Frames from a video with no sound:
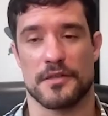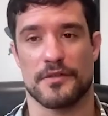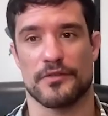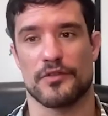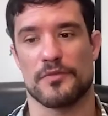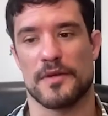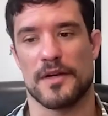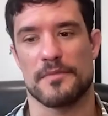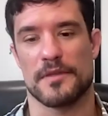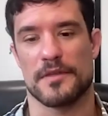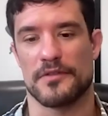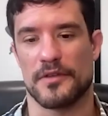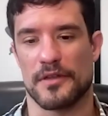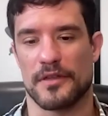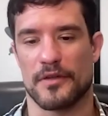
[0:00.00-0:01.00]
this who might be
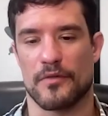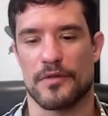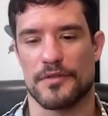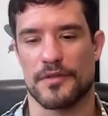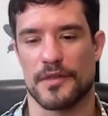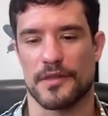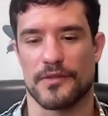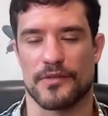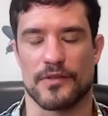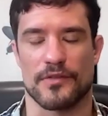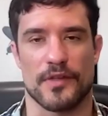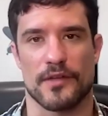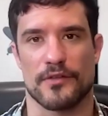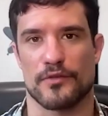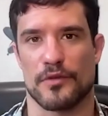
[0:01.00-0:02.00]
dealing with these
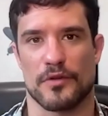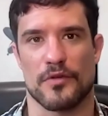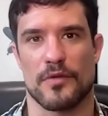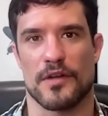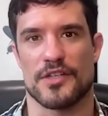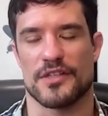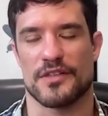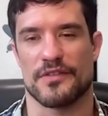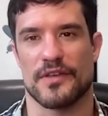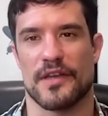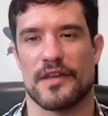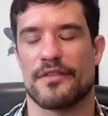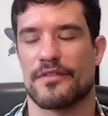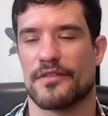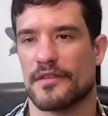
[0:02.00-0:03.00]
exact sort of questions, I
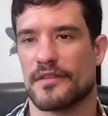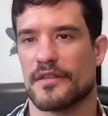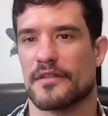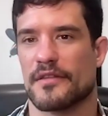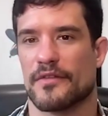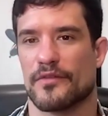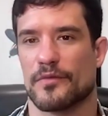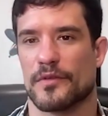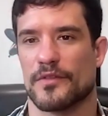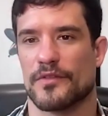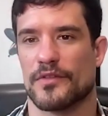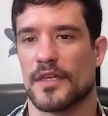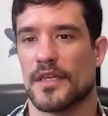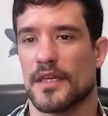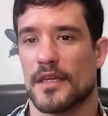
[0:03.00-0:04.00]
think that this
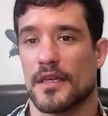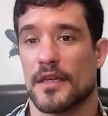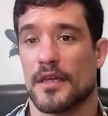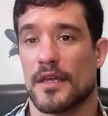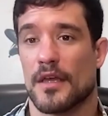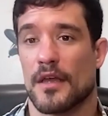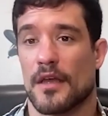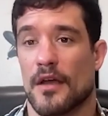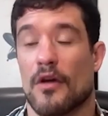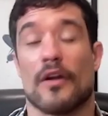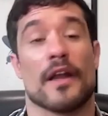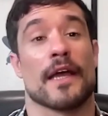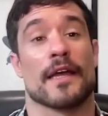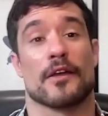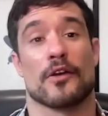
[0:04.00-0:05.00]
was,
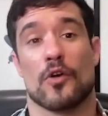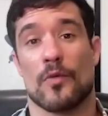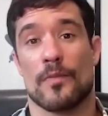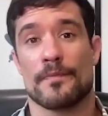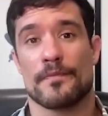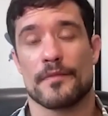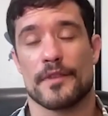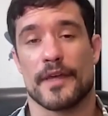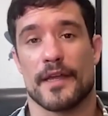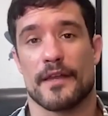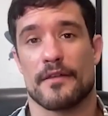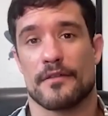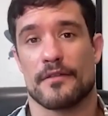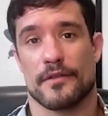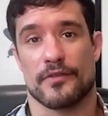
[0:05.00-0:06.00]
or I hope
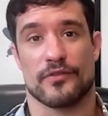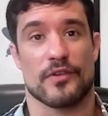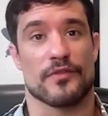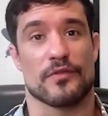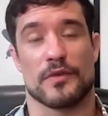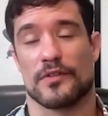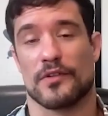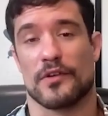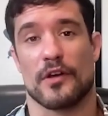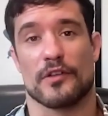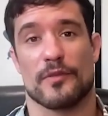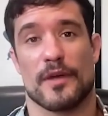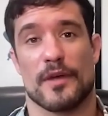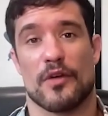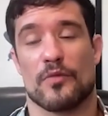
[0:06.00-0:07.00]
that the stuff that we talked
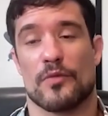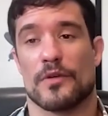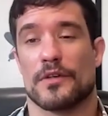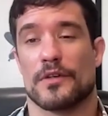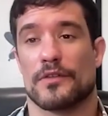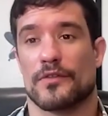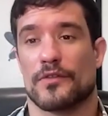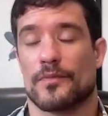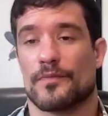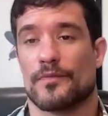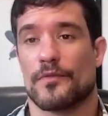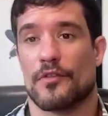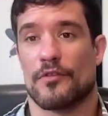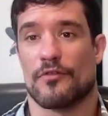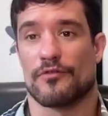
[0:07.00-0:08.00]
about was
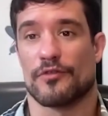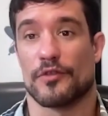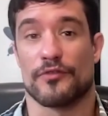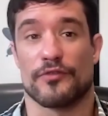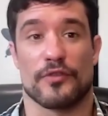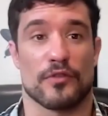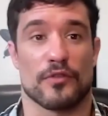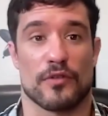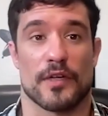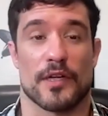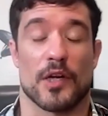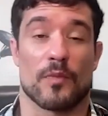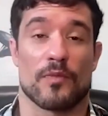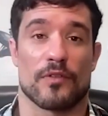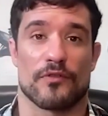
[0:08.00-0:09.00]
fruitful or
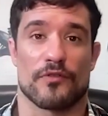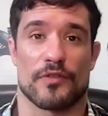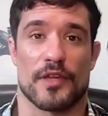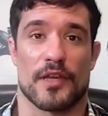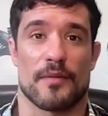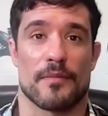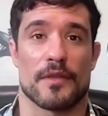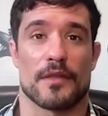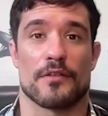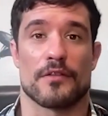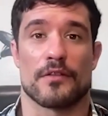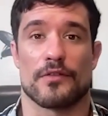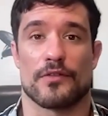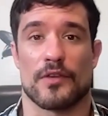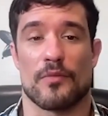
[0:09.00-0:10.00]
helpful for them
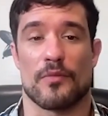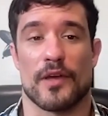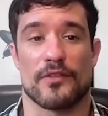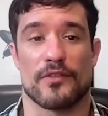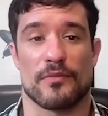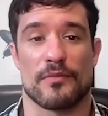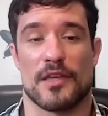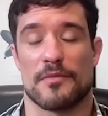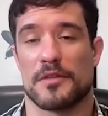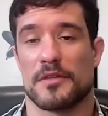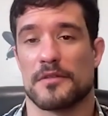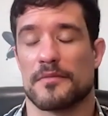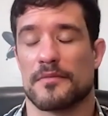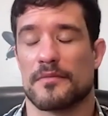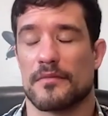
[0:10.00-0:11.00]
in some way to
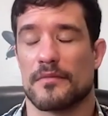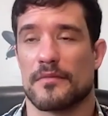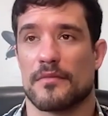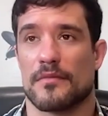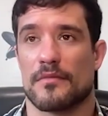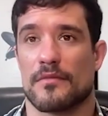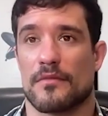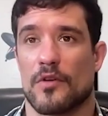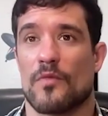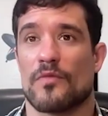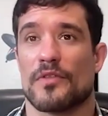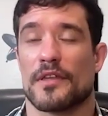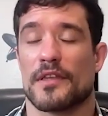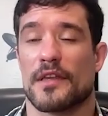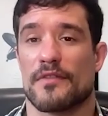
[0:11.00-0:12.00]
maybe,
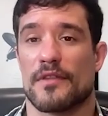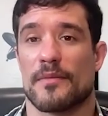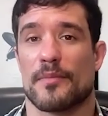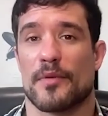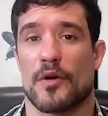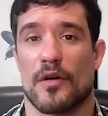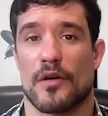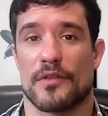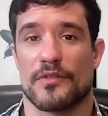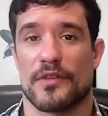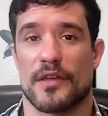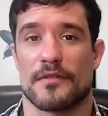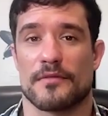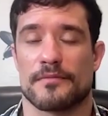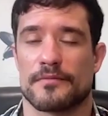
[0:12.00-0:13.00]
hopefully give them pause
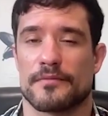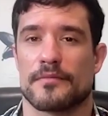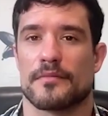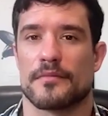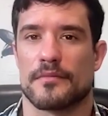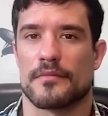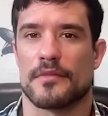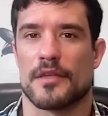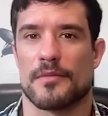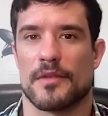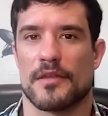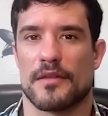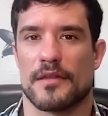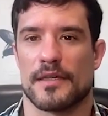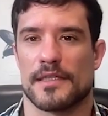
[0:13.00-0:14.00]
that,
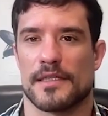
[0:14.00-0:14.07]
maybe